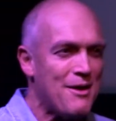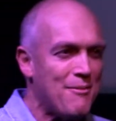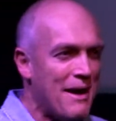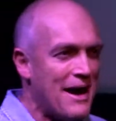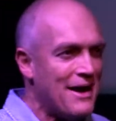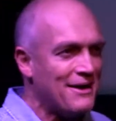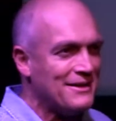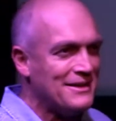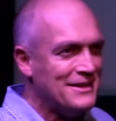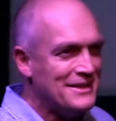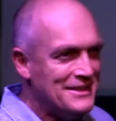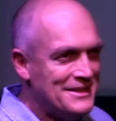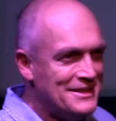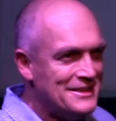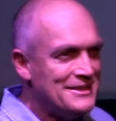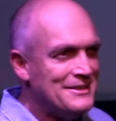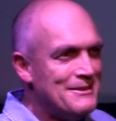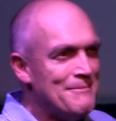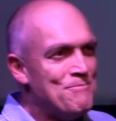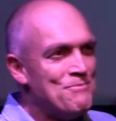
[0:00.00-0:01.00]
about,
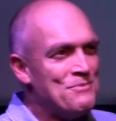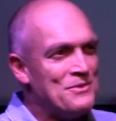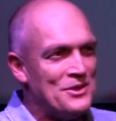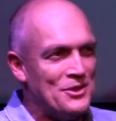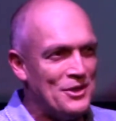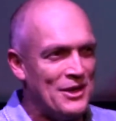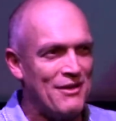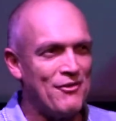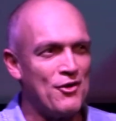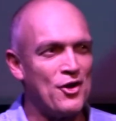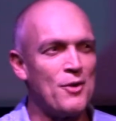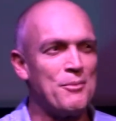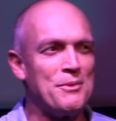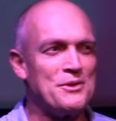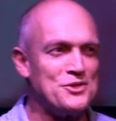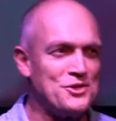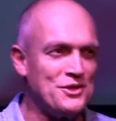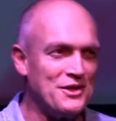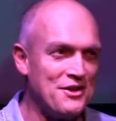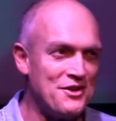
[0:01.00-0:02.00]
you'll have an
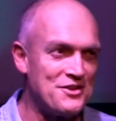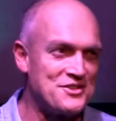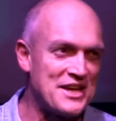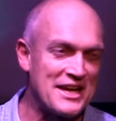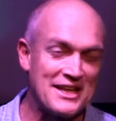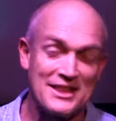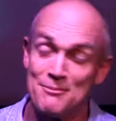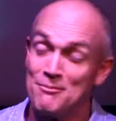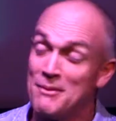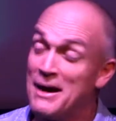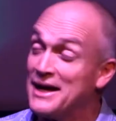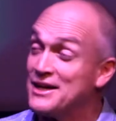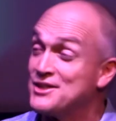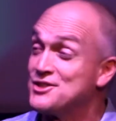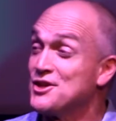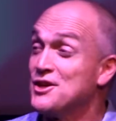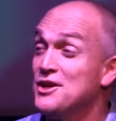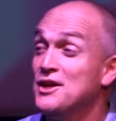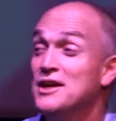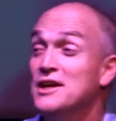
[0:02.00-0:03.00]
opportunity to take the mic.
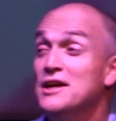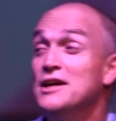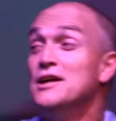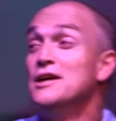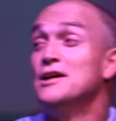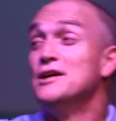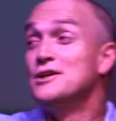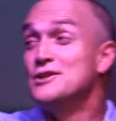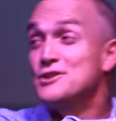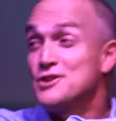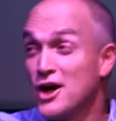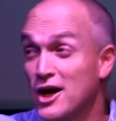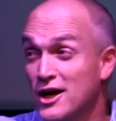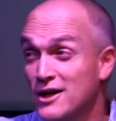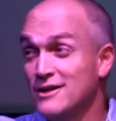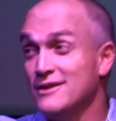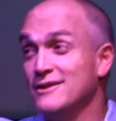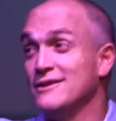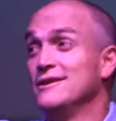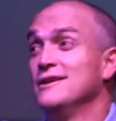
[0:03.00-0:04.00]
So
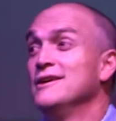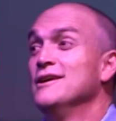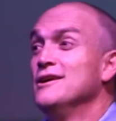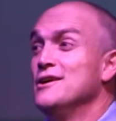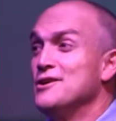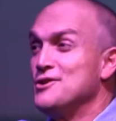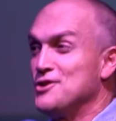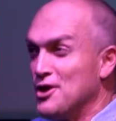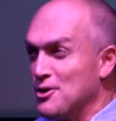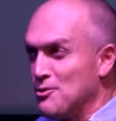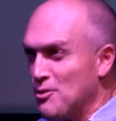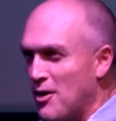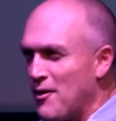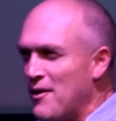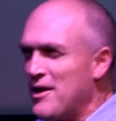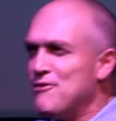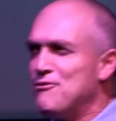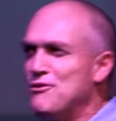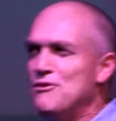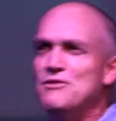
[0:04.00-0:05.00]
don't
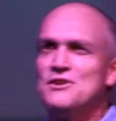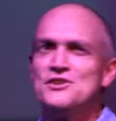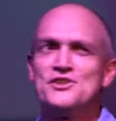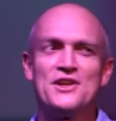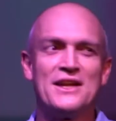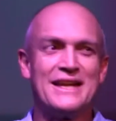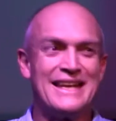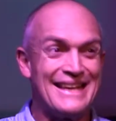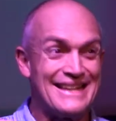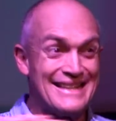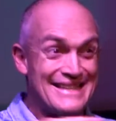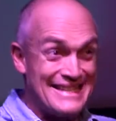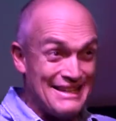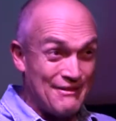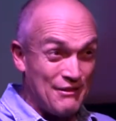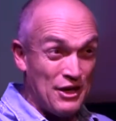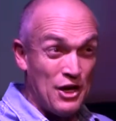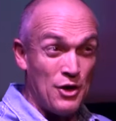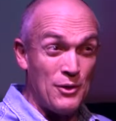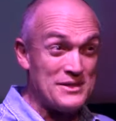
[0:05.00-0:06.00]
worry if you're visiting here this
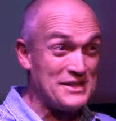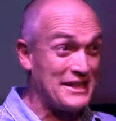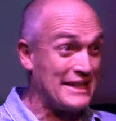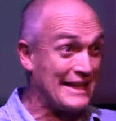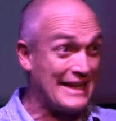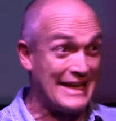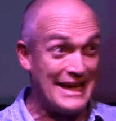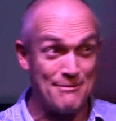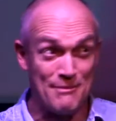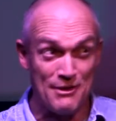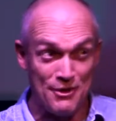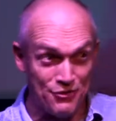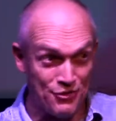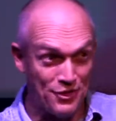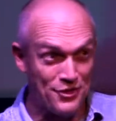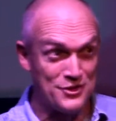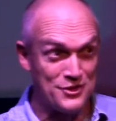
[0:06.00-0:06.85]
evening. No one's going to come and throw